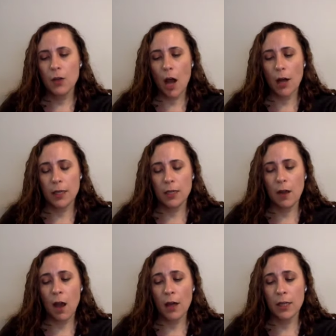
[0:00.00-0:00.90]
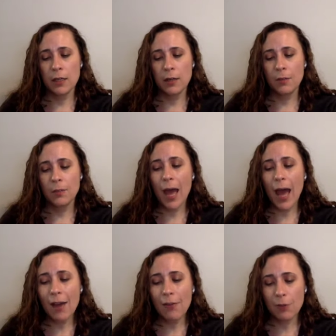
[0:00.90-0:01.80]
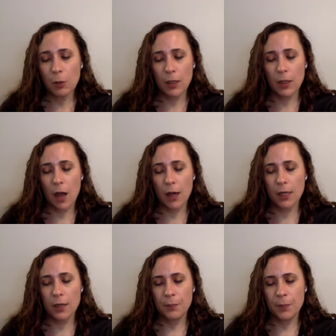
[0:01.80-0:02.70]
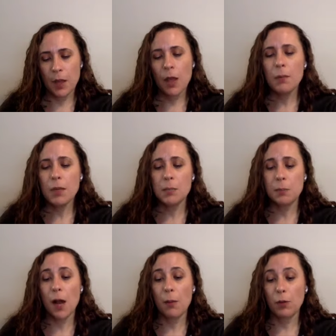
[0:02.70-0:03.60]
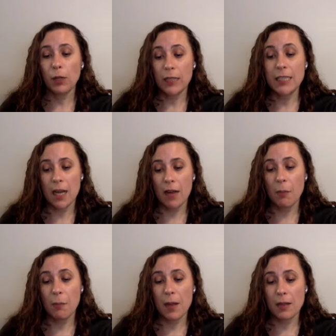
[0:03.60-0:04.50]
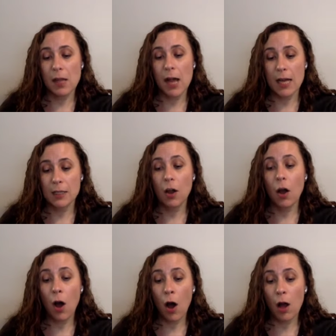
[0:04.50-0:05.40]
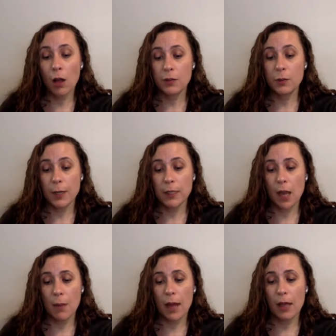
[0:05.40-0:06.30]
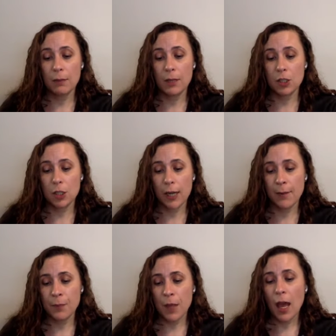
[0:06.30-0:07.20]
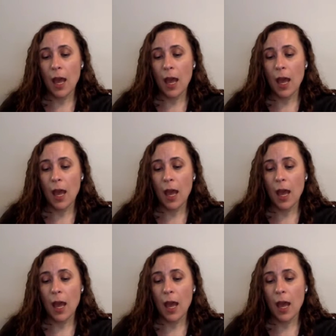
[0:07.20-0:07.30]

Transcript: Nadia nodded. Everyone nodded. Miss Plum really did have the best class in all of springtime elementary,